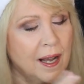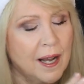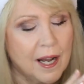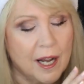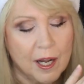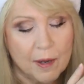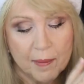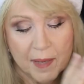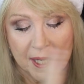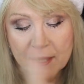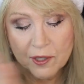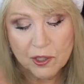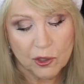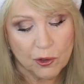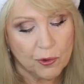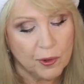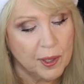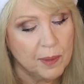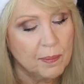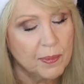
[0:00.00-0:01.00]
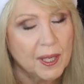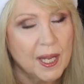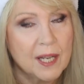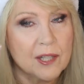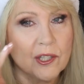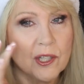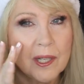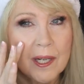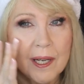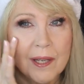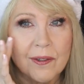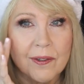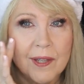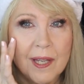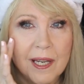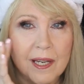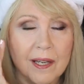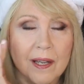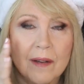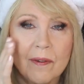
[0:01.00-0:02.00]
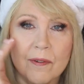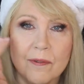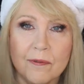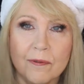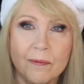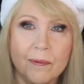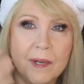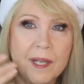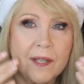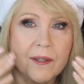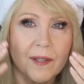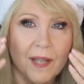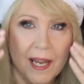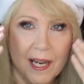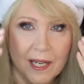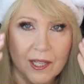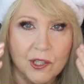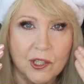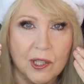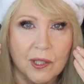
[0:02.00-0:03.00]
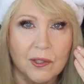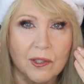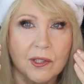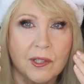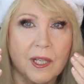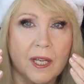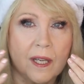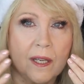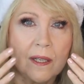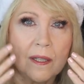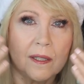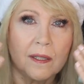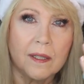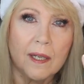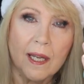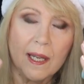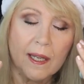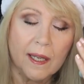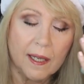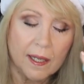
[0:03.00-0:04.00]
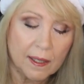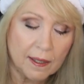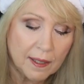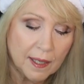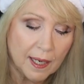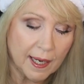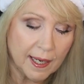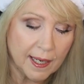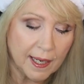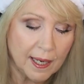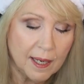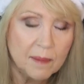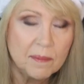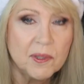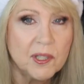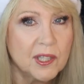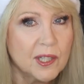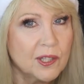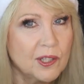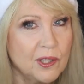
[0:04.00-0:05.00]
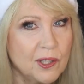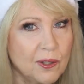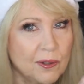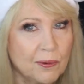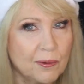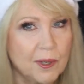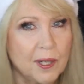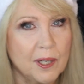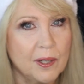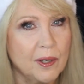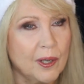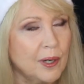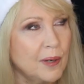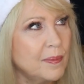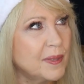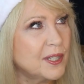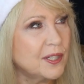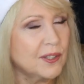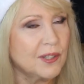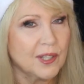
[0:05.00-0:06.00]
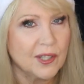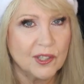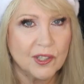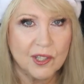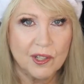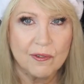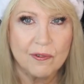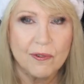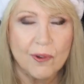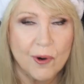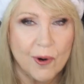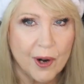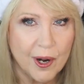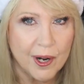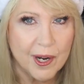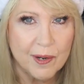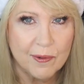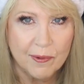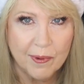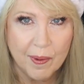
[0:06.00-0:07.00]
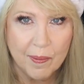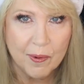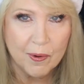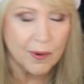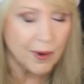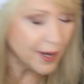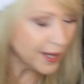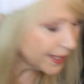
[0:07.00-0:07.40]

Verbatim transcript: It's a cream blush, and I think with aging skin, and I am 63, gonna be 64 in February.